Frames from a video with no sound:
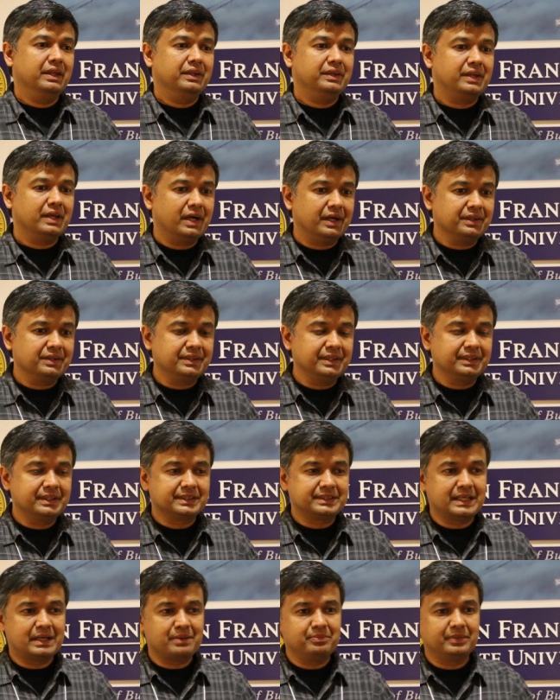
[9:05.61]
The other thing
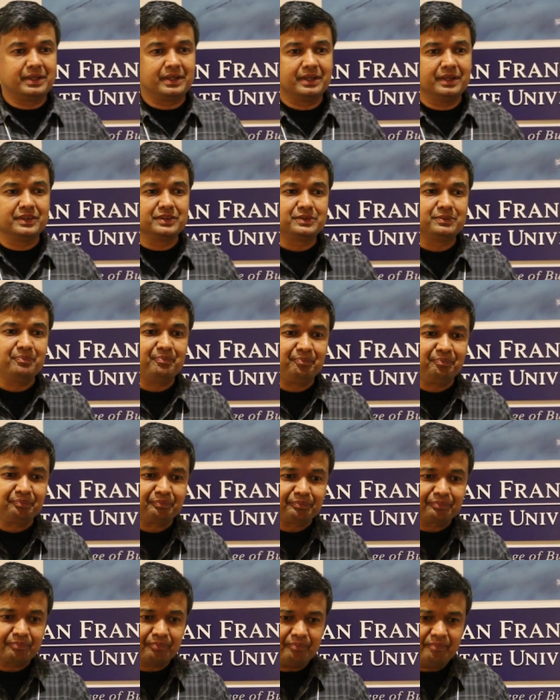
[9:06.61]
that's happening is
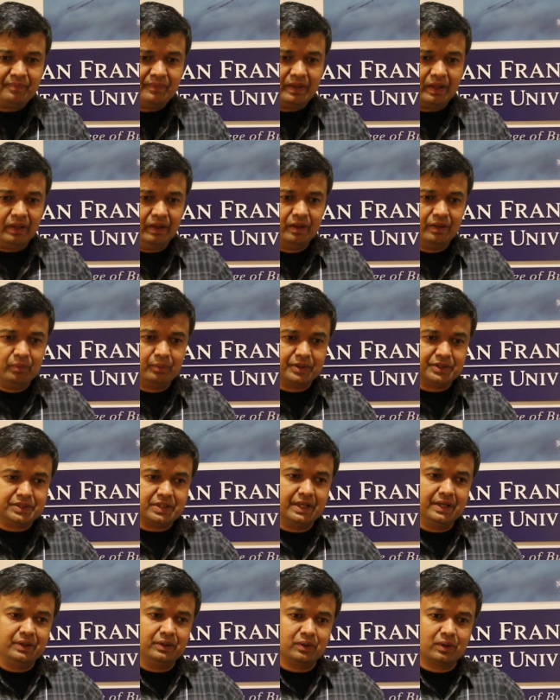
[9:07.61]
we're
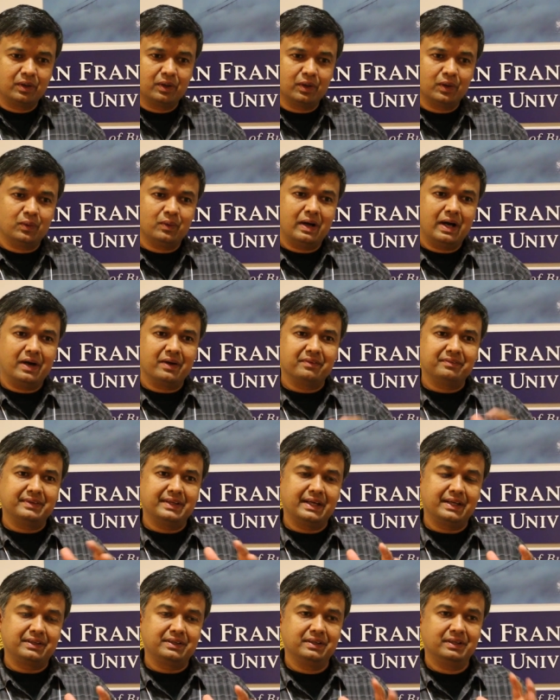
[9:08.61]
starting to grow out of
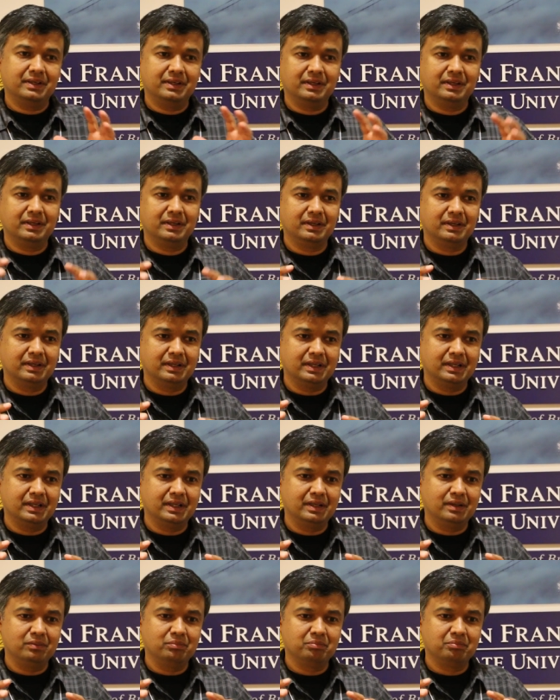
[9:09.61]
that
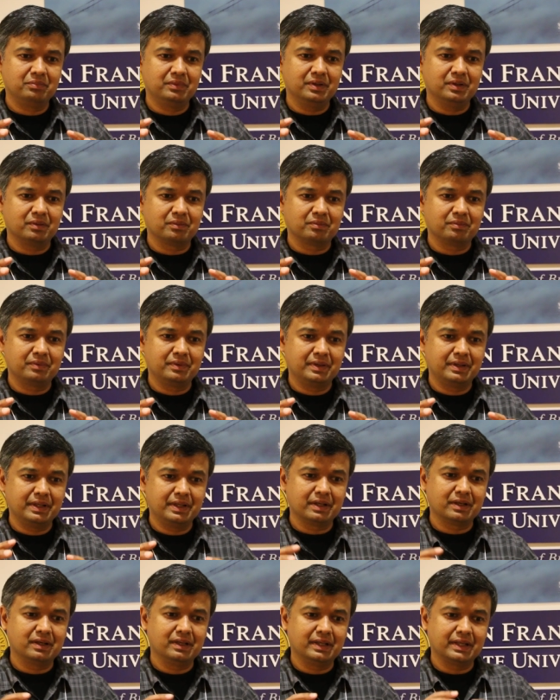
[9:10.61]
uh, you know,
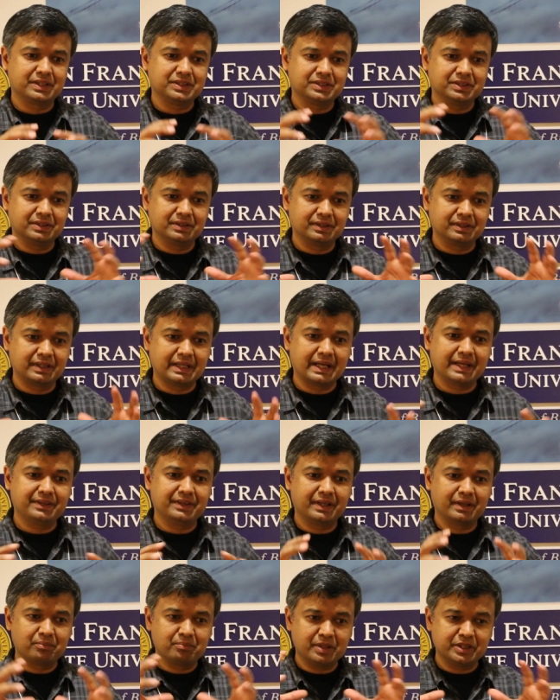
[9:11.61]
data collection,
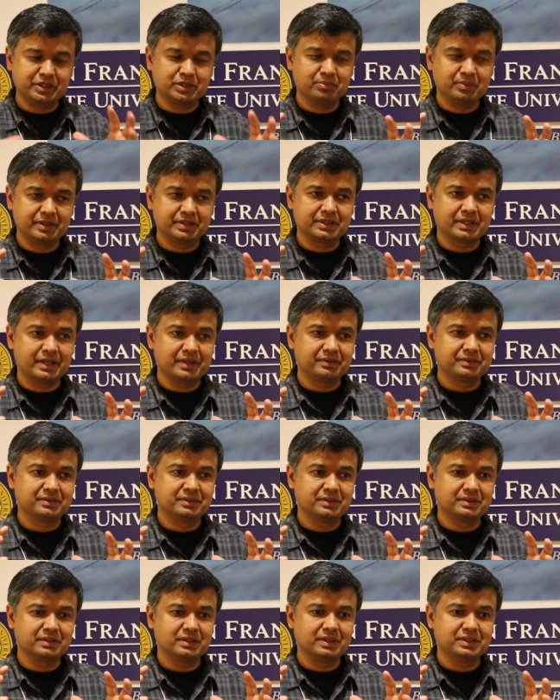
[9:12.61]
gathering, measurement kind of
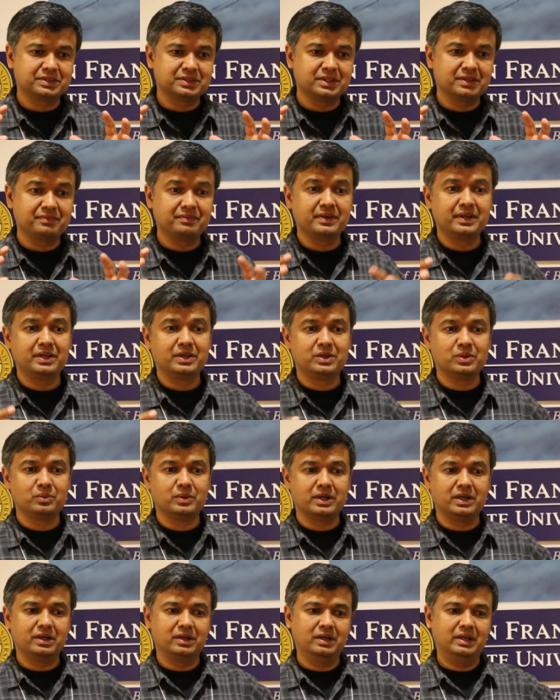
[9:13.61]
uh, stuff
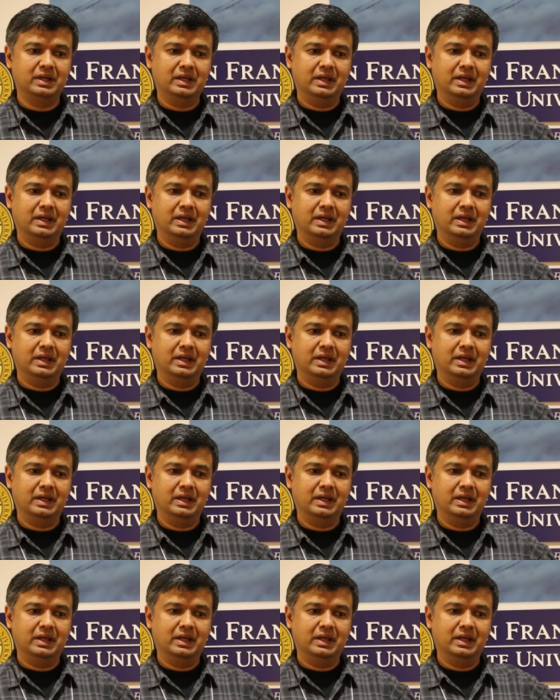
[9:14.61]
into a,